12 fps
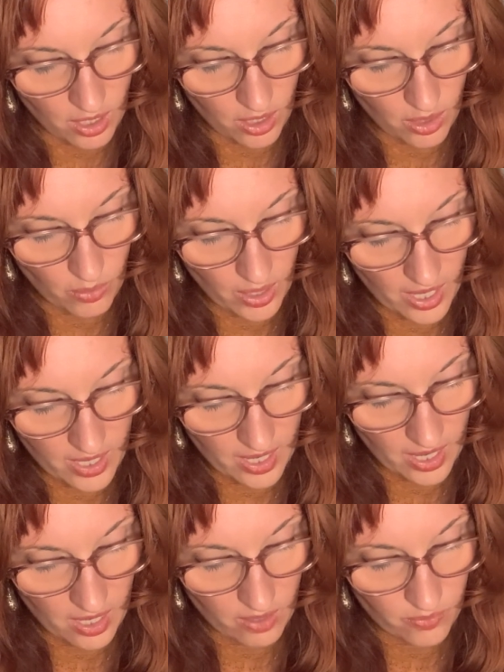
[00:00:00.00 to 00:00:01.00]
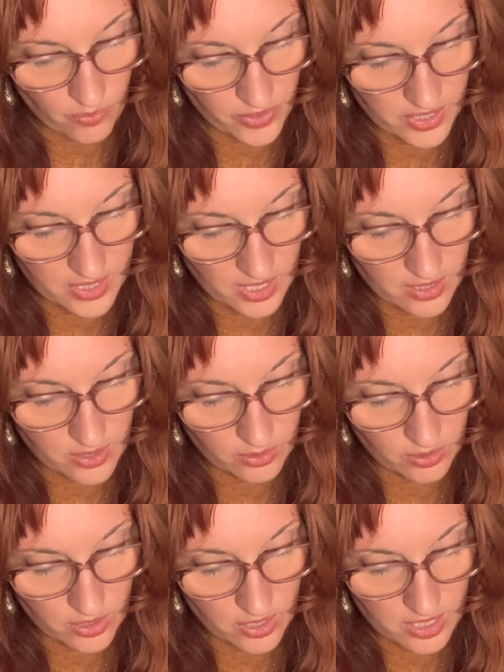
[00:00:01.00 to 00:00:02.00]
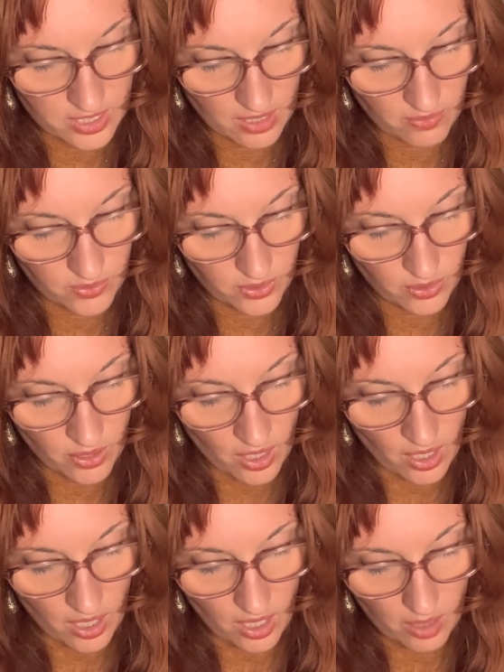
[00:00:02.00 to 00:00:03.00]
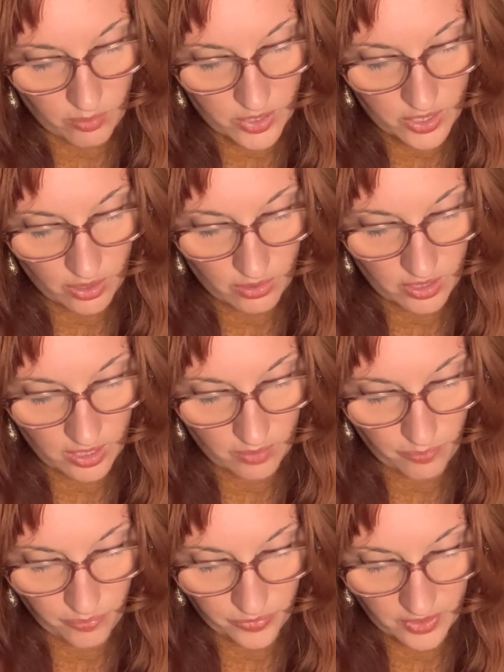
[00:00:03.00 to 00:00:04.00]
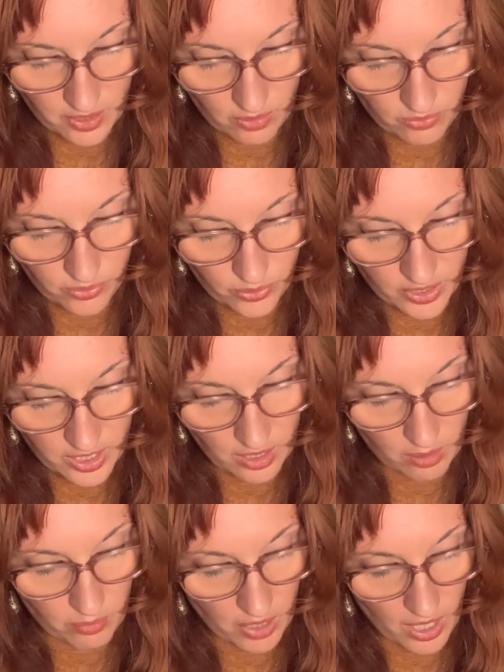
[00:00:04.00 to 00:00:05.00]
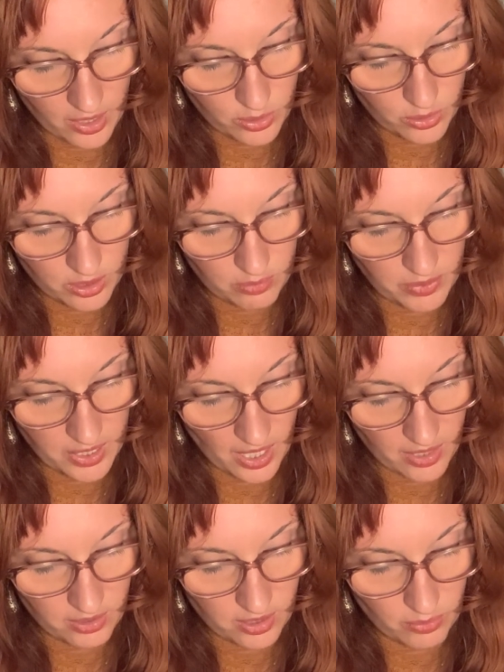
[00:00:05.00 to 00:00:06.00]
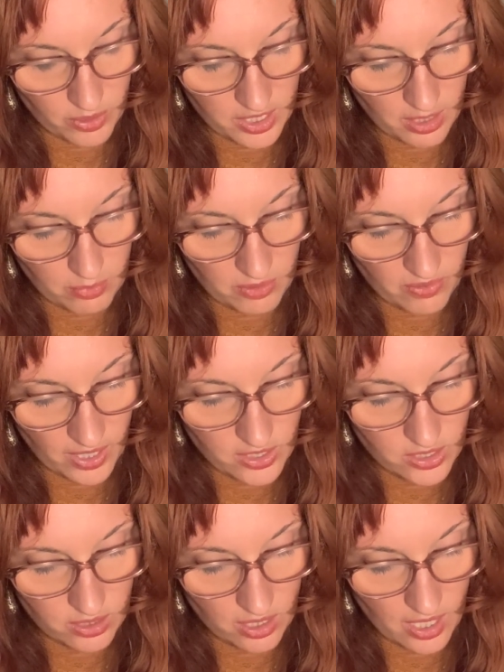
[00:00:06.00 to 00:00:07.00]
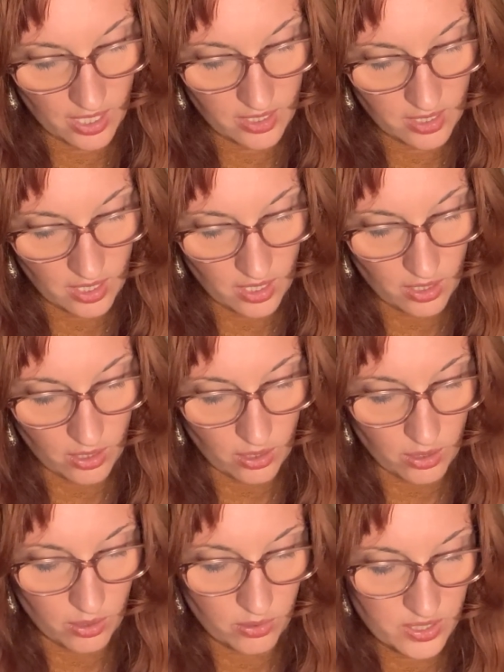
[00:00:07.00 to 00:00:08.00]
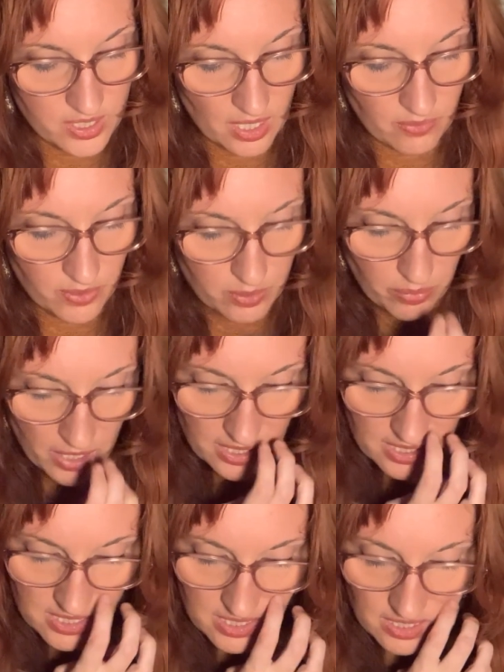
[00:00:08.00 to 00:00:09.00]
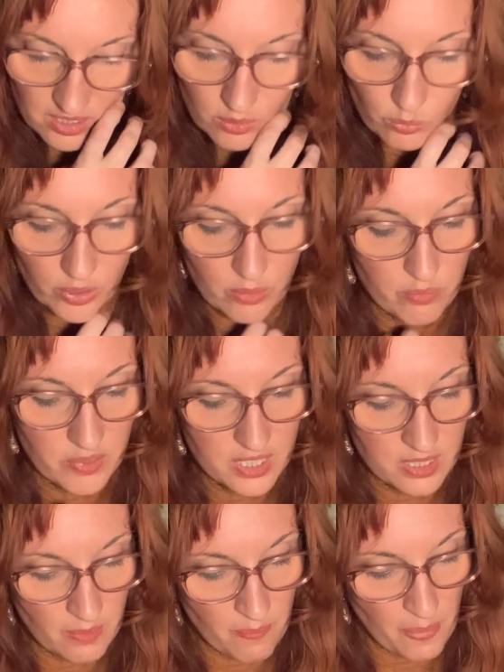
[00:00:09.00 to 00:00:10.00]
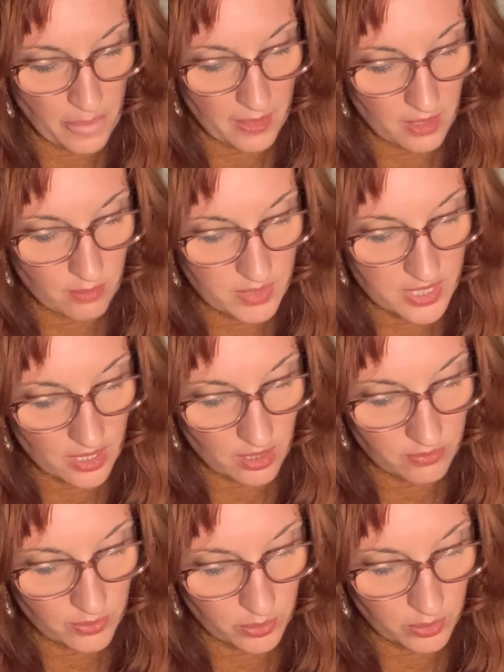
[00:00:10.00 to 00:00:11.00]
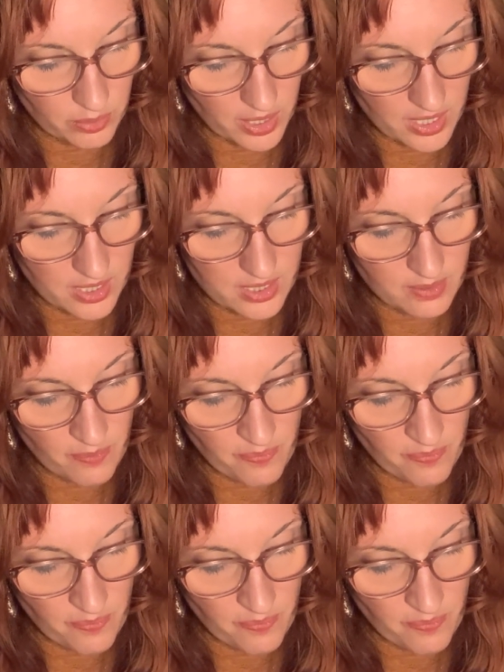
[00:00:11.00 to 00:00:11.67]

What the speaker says: Oh, I have, said Scrooge's nephew. I'm sorry for him. I couldn't be angry with him if I tried. Who suffered by his ill whims? Himself always?